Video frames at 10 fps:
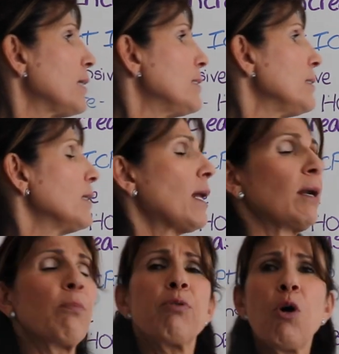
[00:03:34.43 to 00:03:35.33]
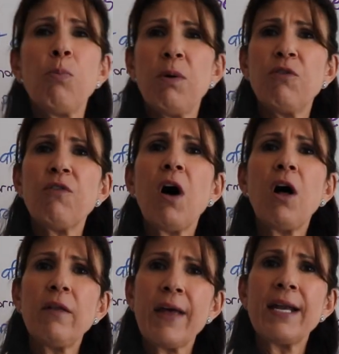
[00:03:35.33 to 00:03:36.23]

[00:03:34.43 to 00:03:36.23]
I see a lot of propofol,